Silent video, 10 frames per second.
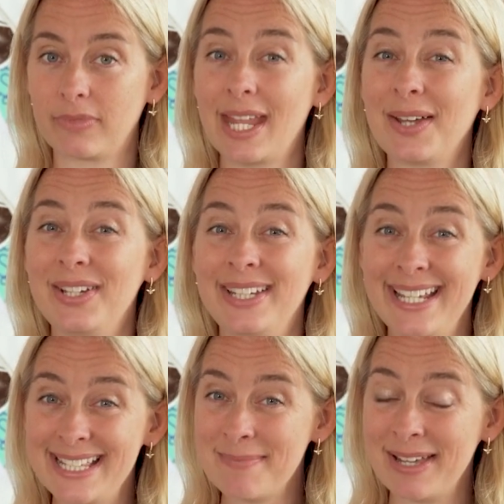Now you
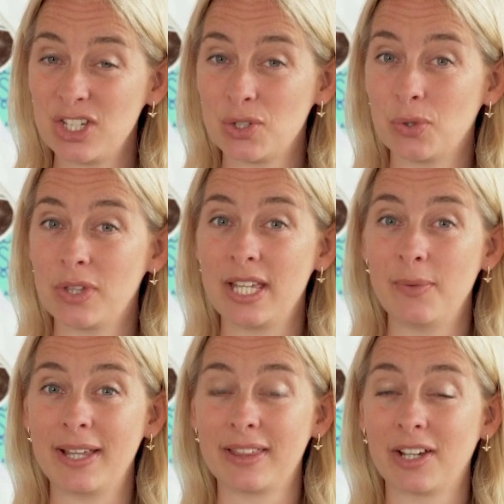need to make sure that
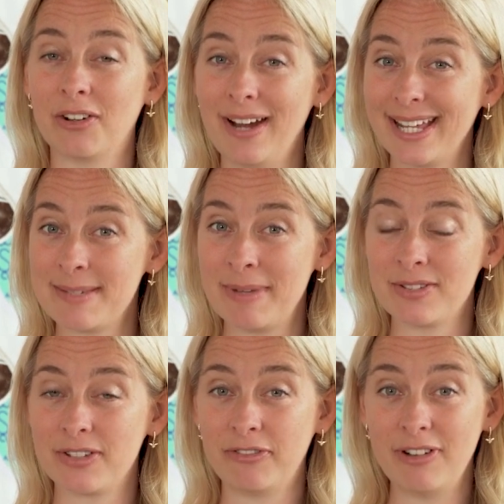you add the correct
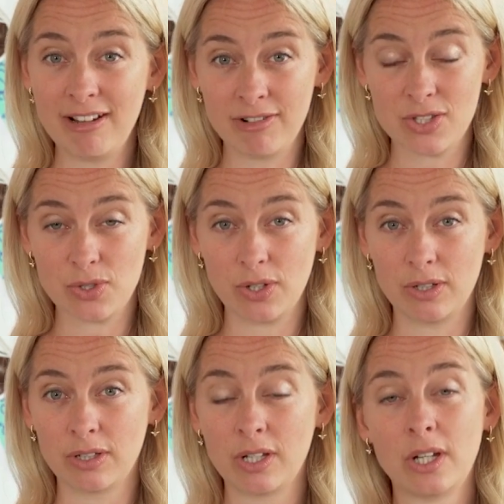amount of fragrance
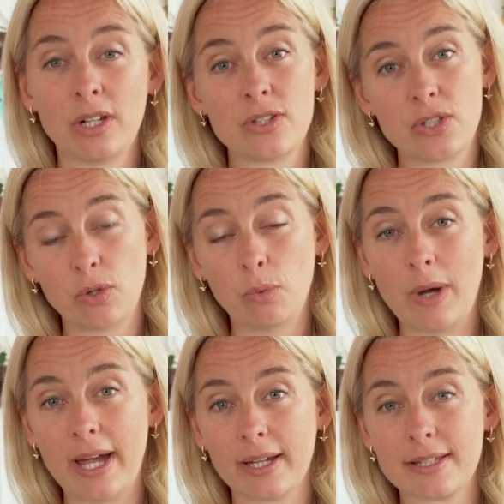oil to your
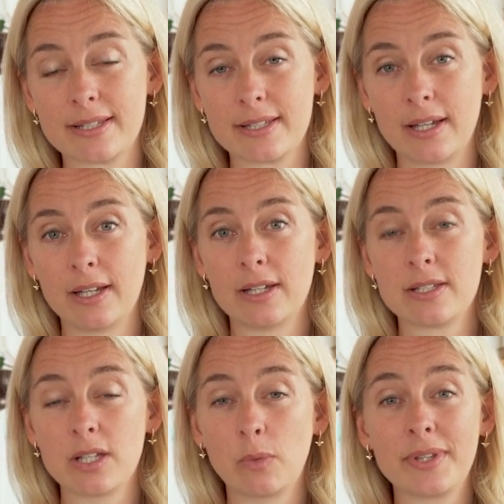wax.
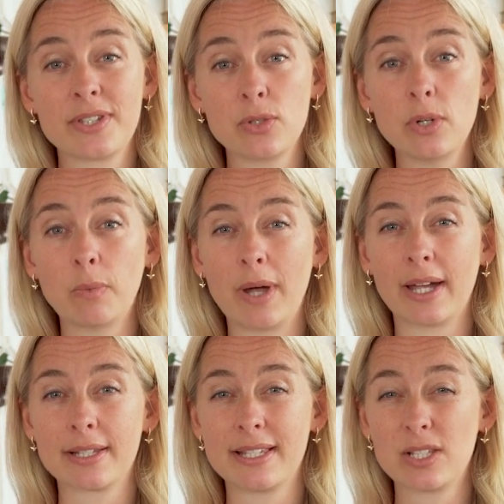So with soy
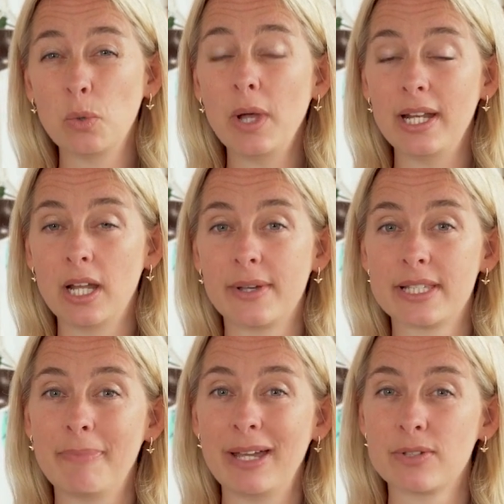wax, it's quite low.
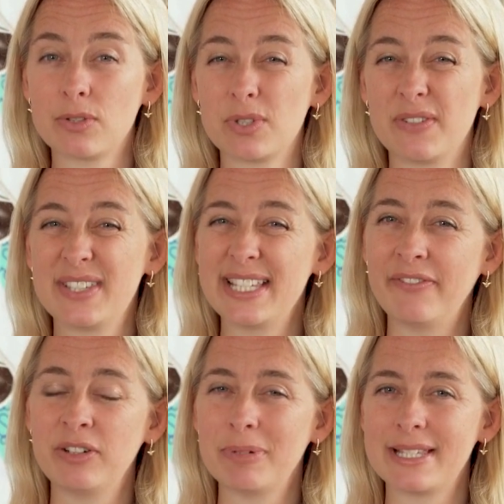It's about sort of
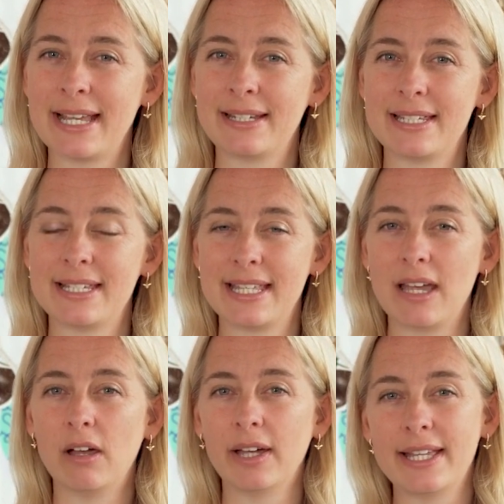7% is
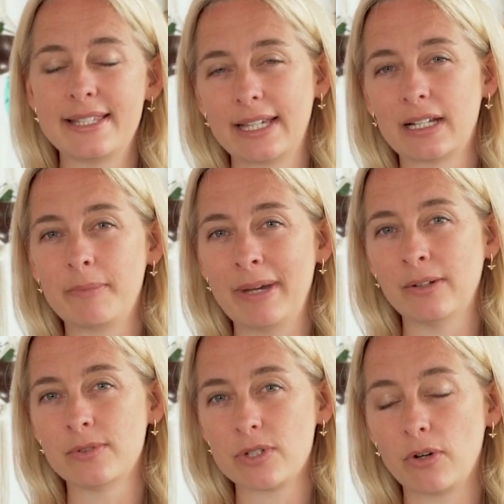the ideal
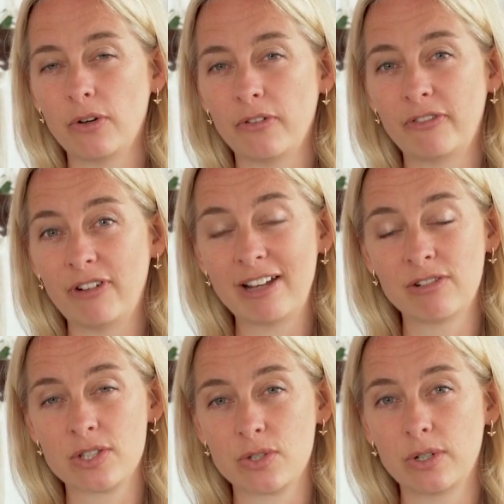amount of
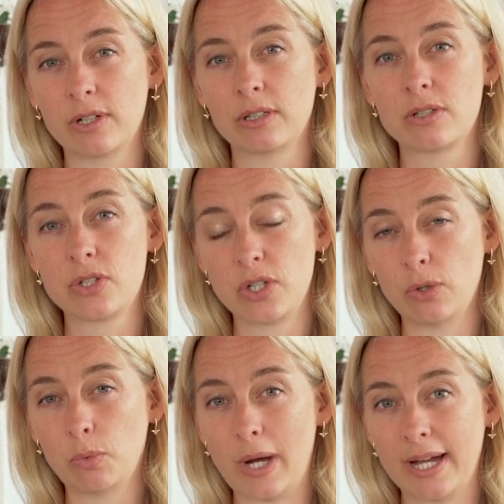fragrance oil to
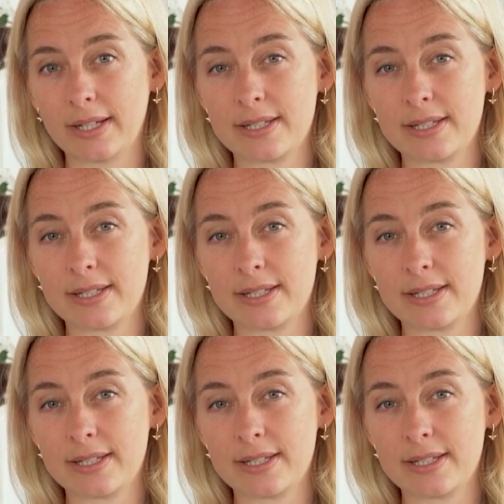your wax.